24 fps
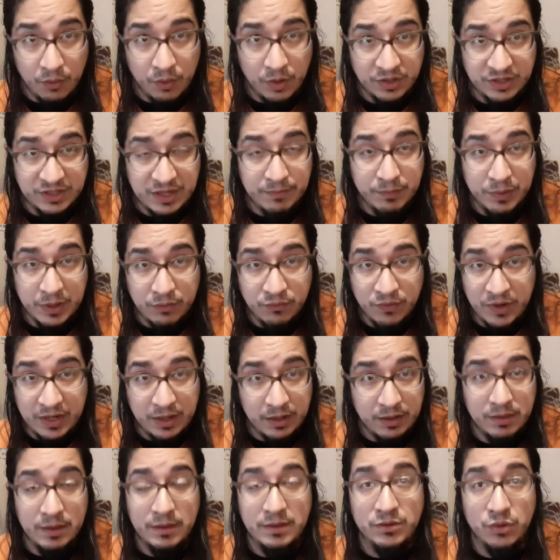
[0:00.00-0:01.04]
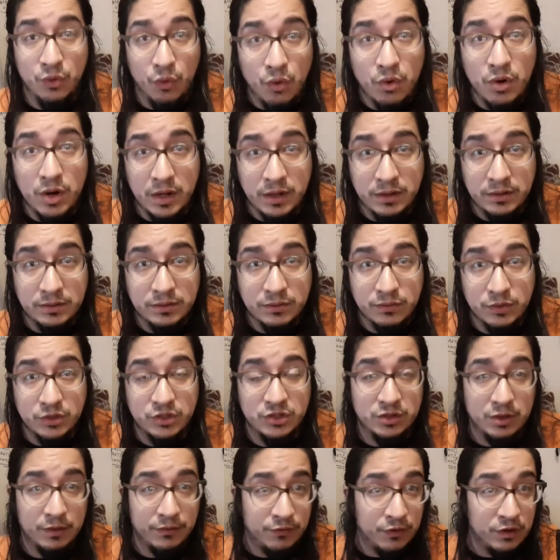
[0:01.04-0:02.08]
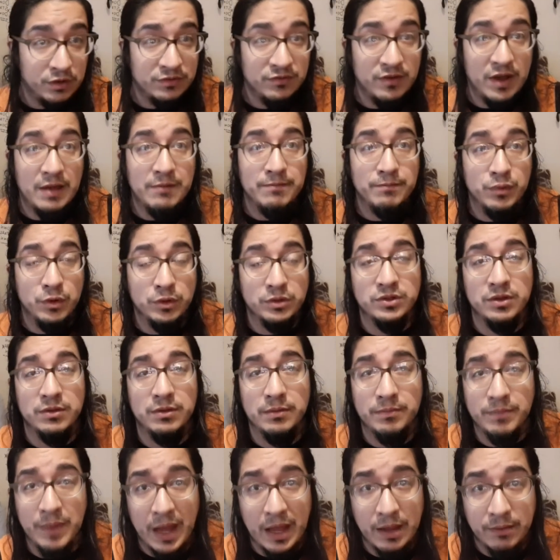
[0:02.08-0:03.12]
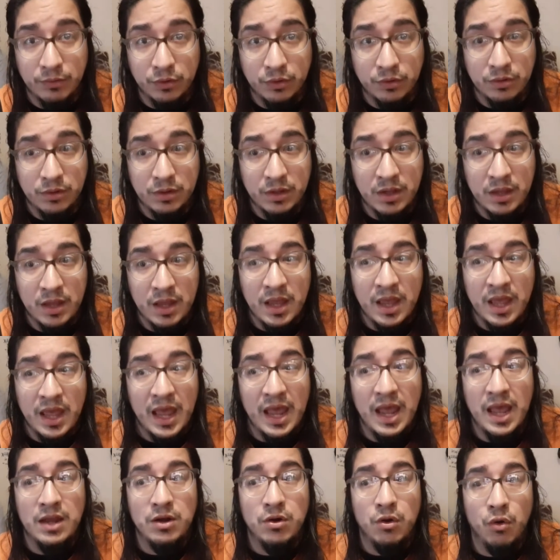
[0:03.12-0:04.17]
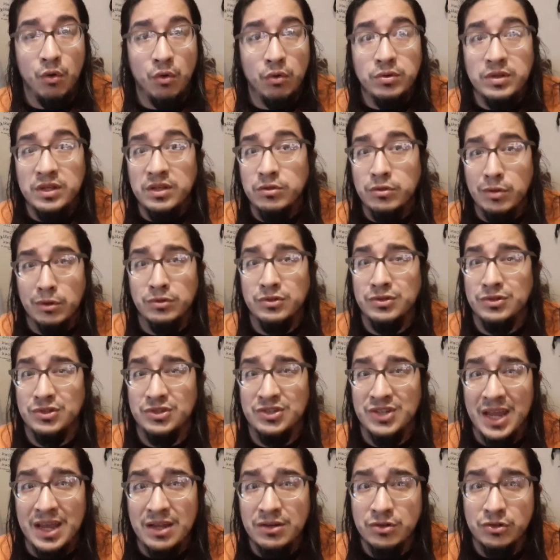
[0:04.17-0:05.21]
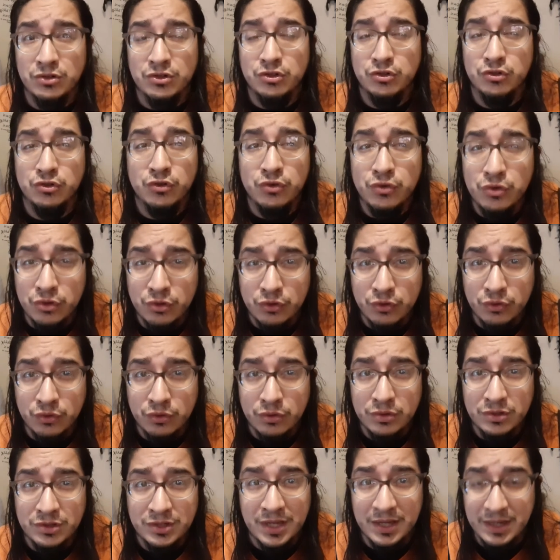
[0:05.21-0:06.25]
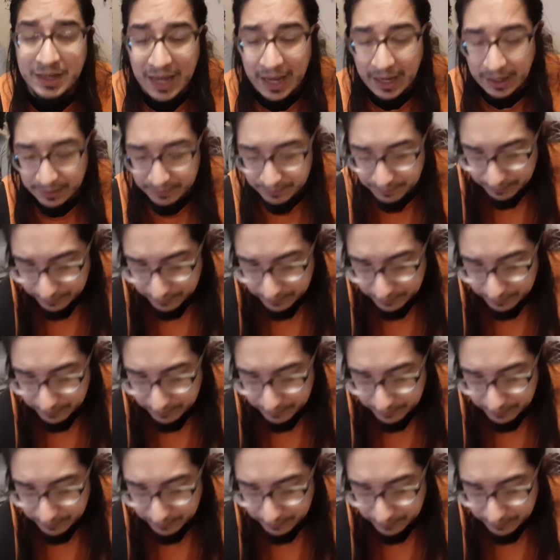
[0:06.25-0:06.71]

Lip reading: simply reading the Torah, which is the first 5 books of the Bible, and holding those standards true today.